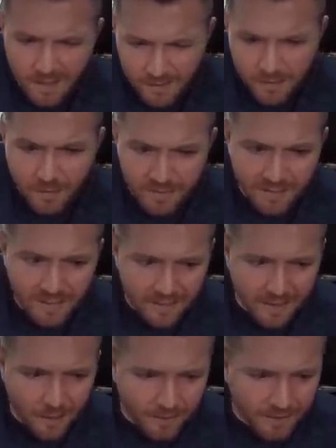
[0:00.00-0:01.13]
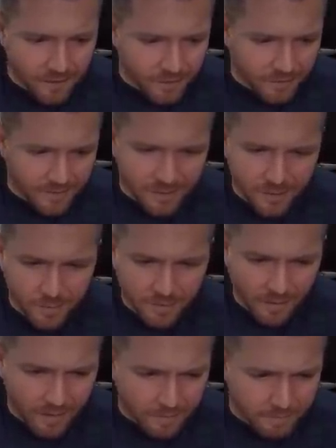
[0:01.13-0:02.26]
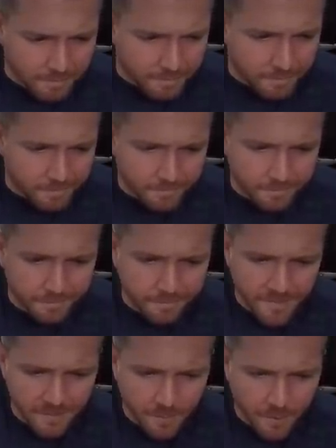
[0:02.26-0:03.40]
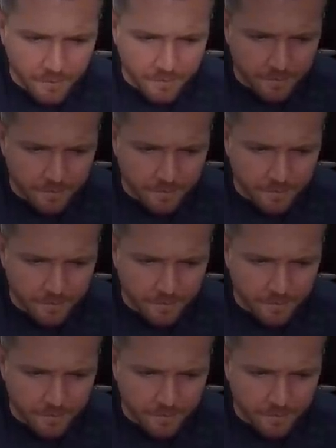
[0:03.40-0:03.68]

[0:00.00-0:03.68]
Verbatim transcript: Service it though, and it should it should be all right, I suppose.